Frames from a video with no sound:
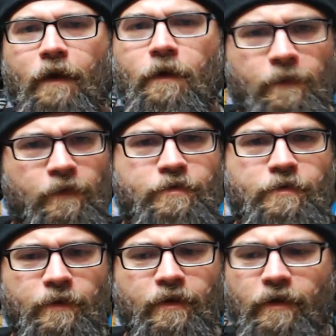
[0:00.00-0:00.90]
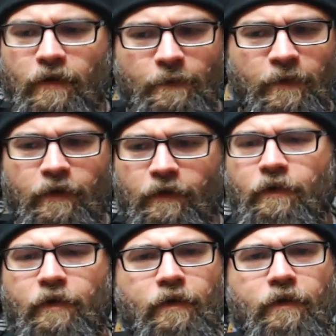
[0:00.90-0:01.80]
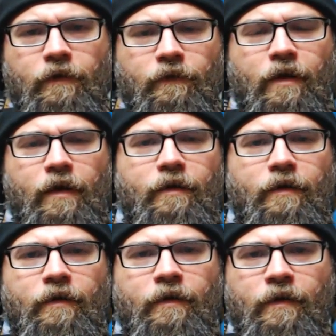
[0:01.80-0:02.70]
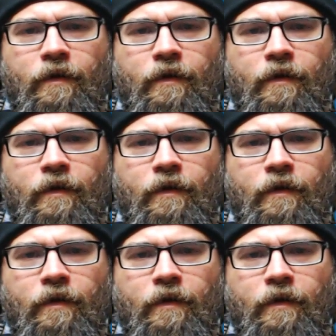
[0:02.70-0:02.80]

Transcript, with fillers: I hope you enjoyed it. I mean, it's kind of